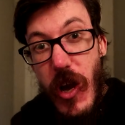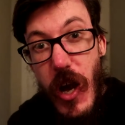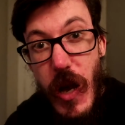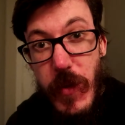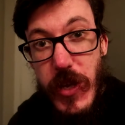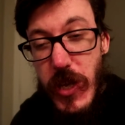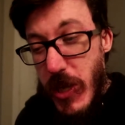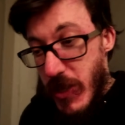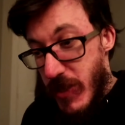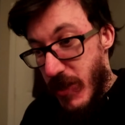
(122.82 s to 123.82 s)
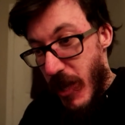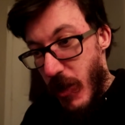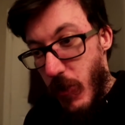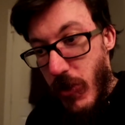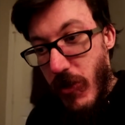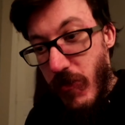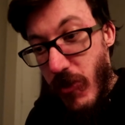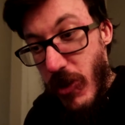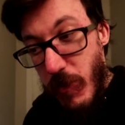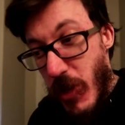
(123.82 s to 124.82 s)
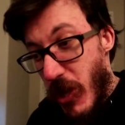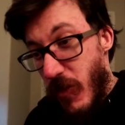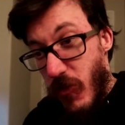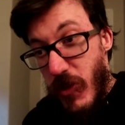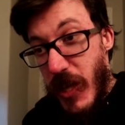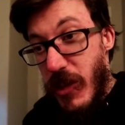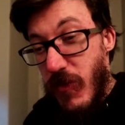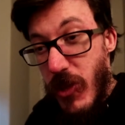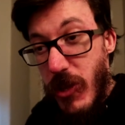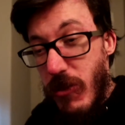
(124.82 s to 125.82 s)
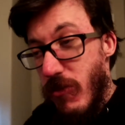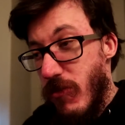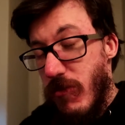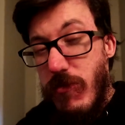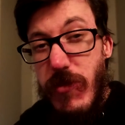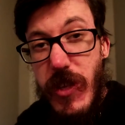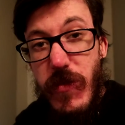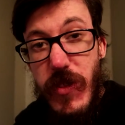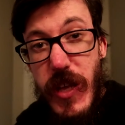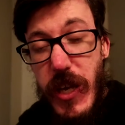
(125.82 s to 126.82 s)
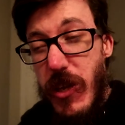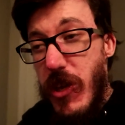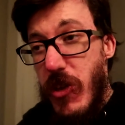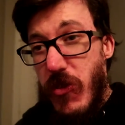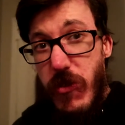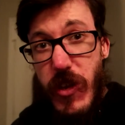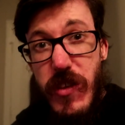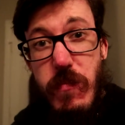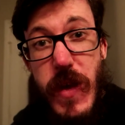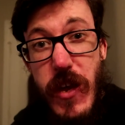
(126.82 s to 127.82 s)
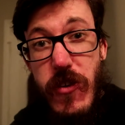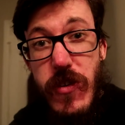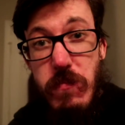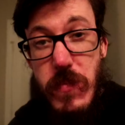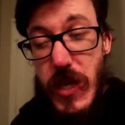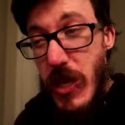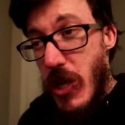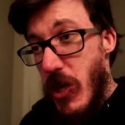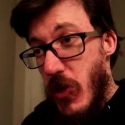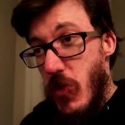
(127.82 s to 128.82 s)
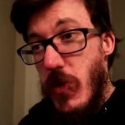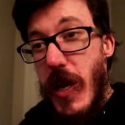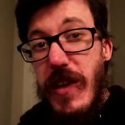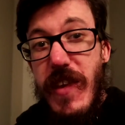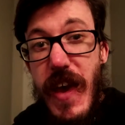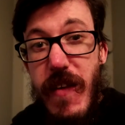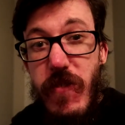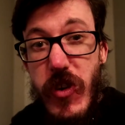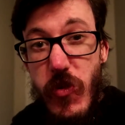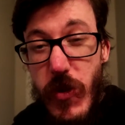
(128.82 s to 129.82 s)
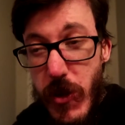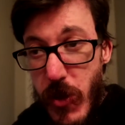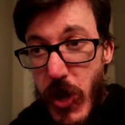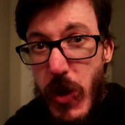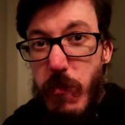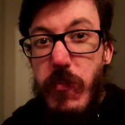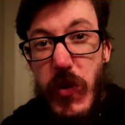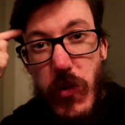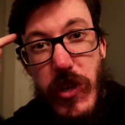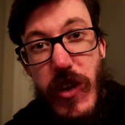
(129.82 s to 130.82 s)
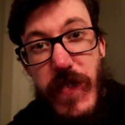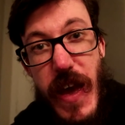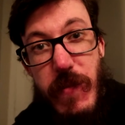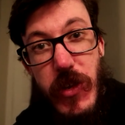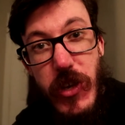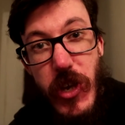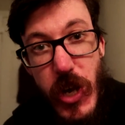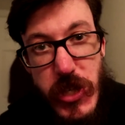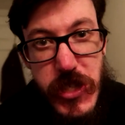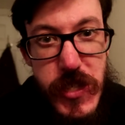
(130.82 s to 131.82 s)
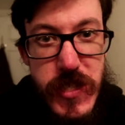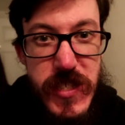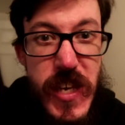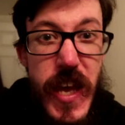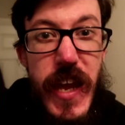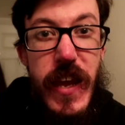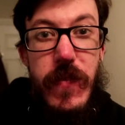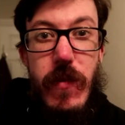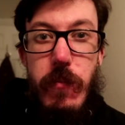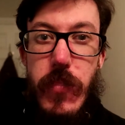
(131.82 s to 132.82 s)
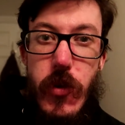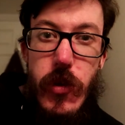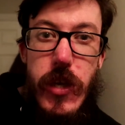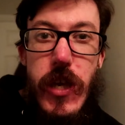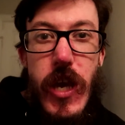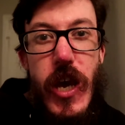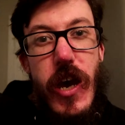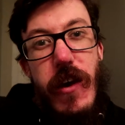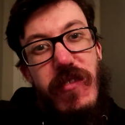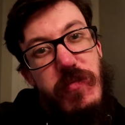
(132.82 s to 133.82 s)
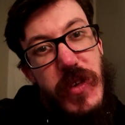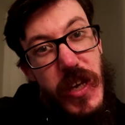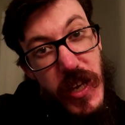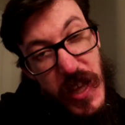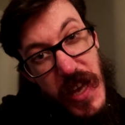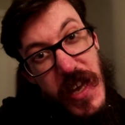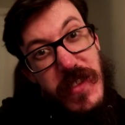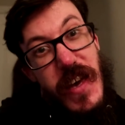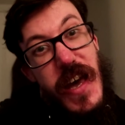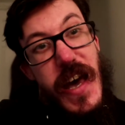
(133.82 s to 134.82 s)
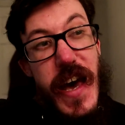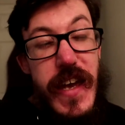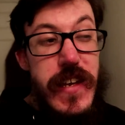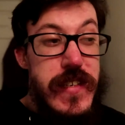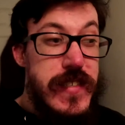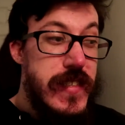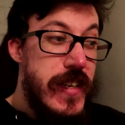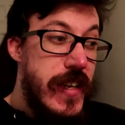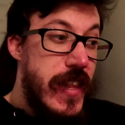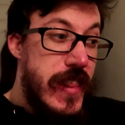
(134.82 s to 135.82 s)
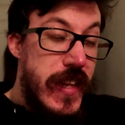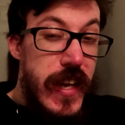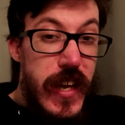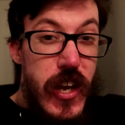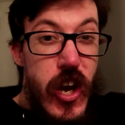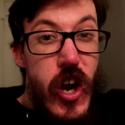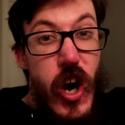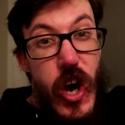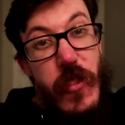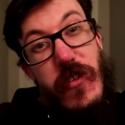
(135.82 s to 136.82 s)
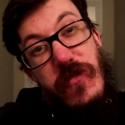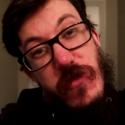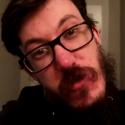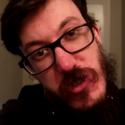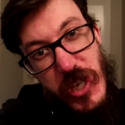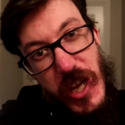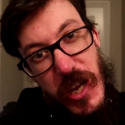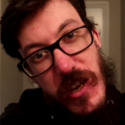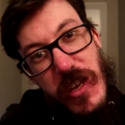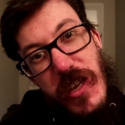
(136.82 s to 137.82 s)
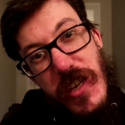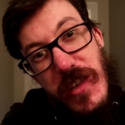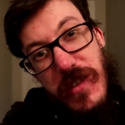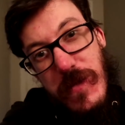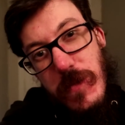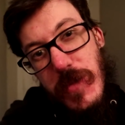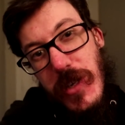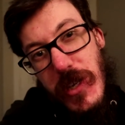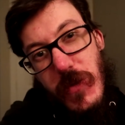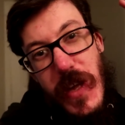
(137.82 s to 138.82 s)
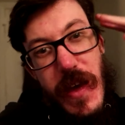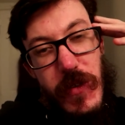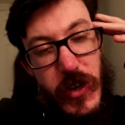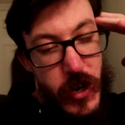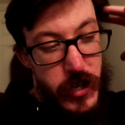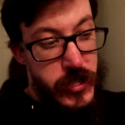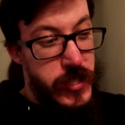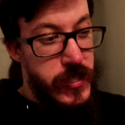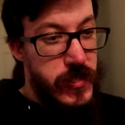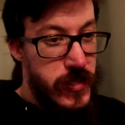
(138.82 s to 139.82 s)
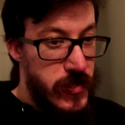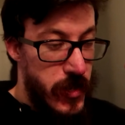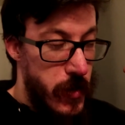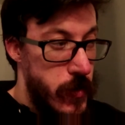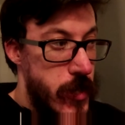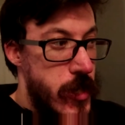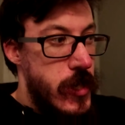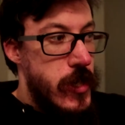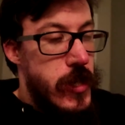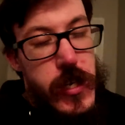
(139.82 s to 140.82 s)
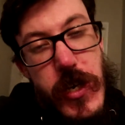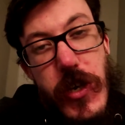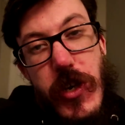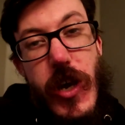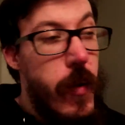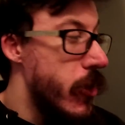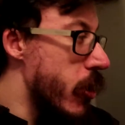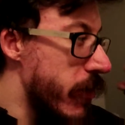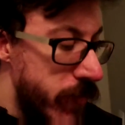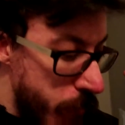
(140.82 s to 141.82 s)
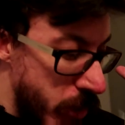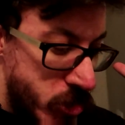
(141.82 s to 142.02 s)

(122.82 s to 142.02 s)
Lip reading: comment saying where you're from. If you like the video, leave a like. It doesn't matter to me. You guys have free will. Beauty of having a conscience and the beauty of being the highest thing on the food chain is because we have a conscience. So, come along for